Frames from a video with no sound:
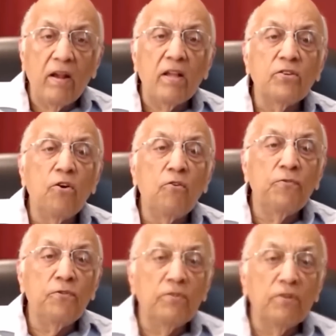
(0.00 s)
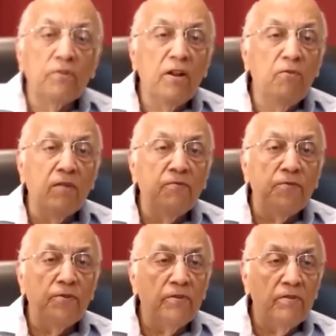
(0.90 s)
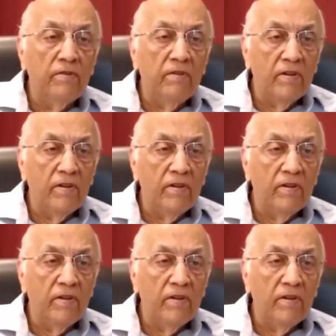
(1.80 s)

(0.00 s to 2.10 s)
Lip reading: that has no fruit or only one fruit,